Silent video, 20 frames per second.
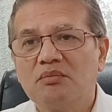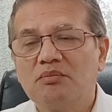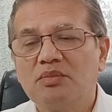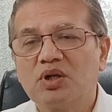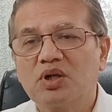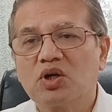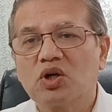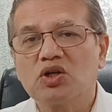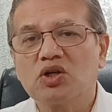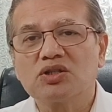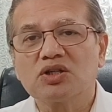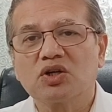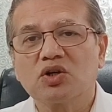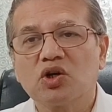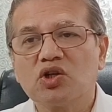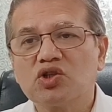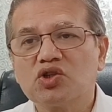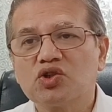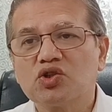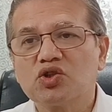because the
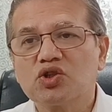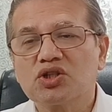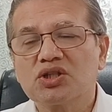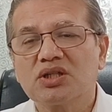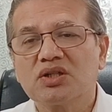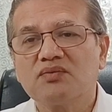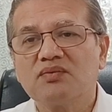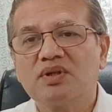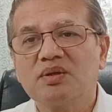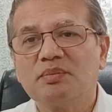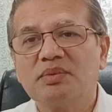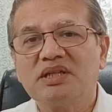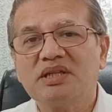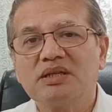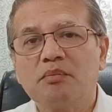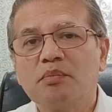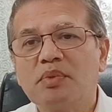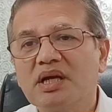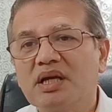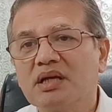Constitution will be the
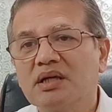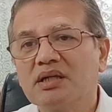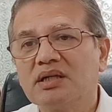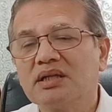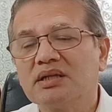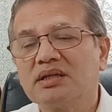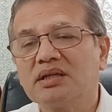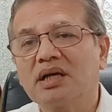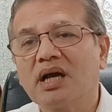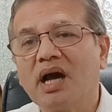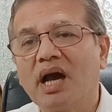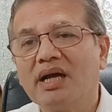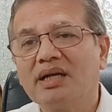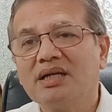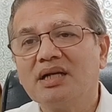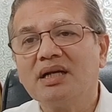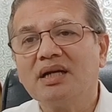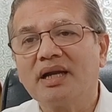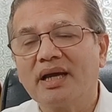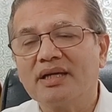beacon and the
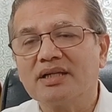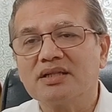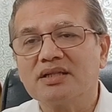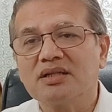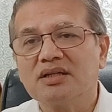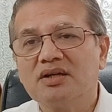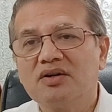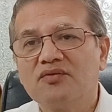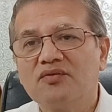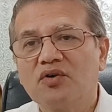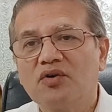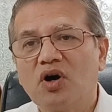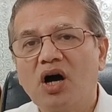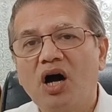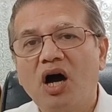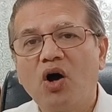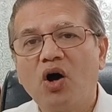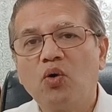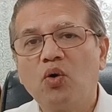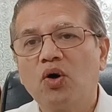guiding light for
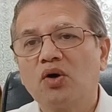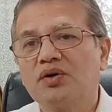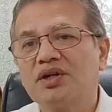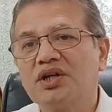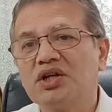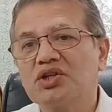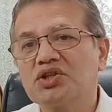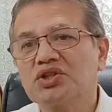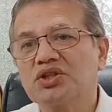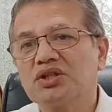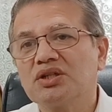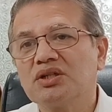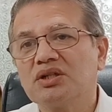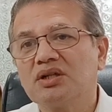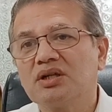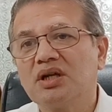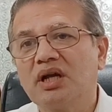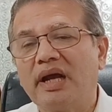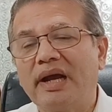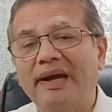how our nation
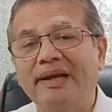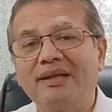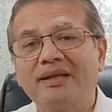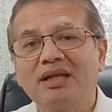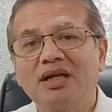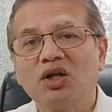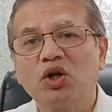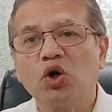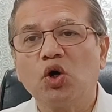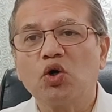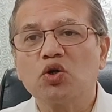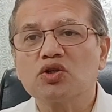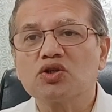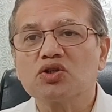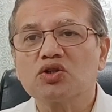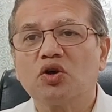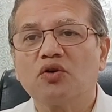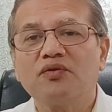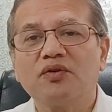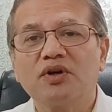and the
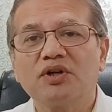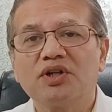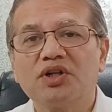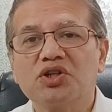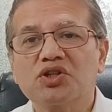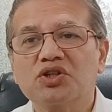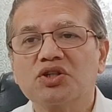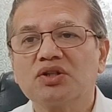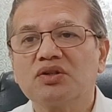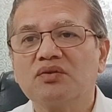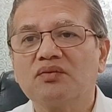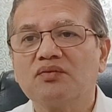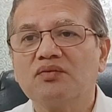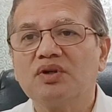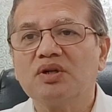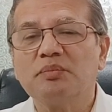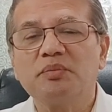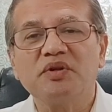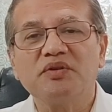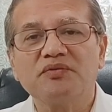laws of our nation
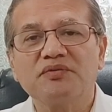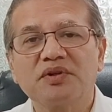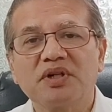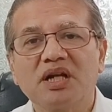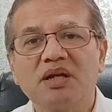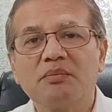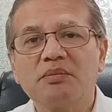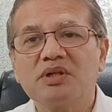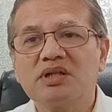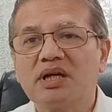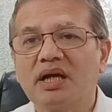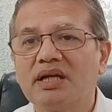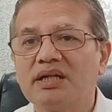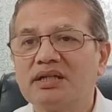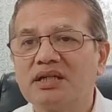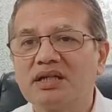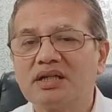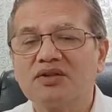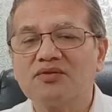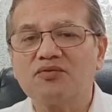will be framed and
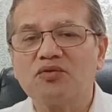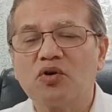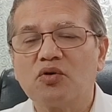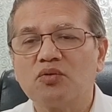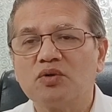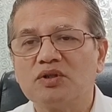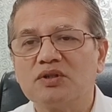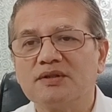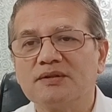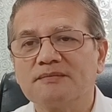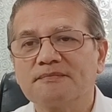taken forward.